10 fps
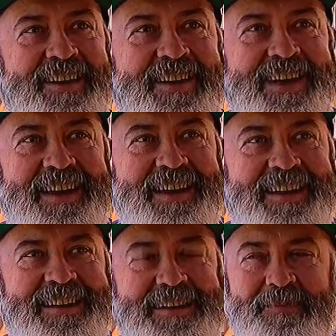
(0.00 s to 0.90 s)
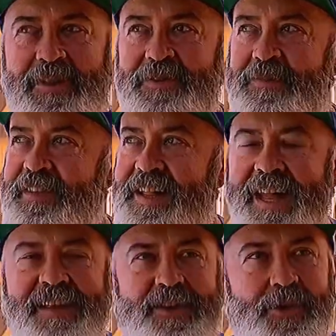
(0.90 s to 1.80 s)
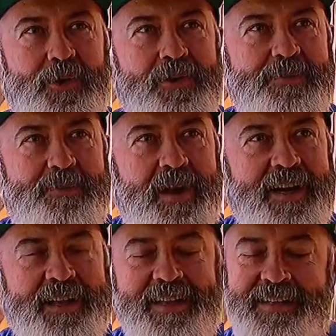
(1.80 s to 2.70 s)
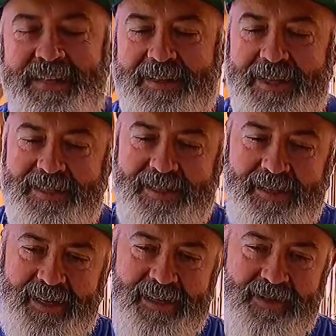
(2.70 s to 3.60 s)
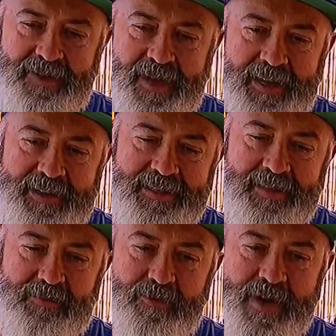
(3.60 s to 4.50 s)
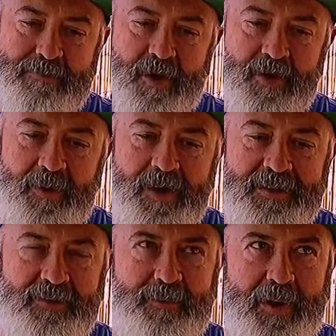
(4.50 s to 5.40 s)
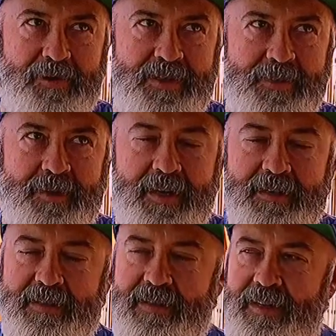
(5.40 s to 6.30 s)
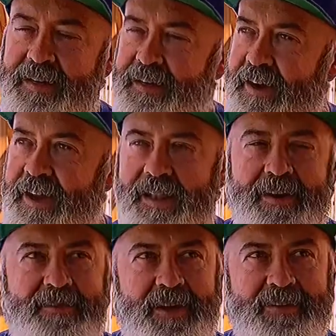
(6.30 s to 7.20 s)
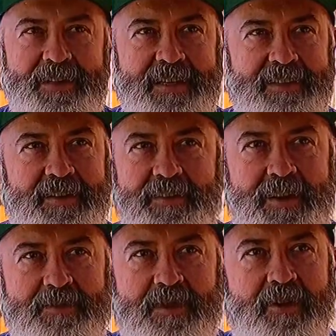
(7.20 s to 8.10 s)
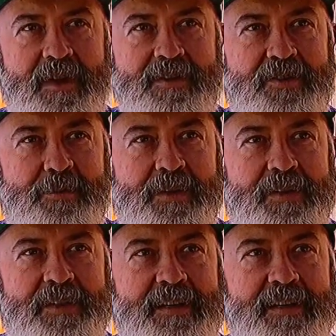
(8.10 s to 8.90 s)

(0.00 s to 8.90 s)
Oh yeah, a postman. They had the coolest bike. There's these little, in Australia, these little red motorbikes called postie bikes. I love those things. I thought that was the greatest job ever.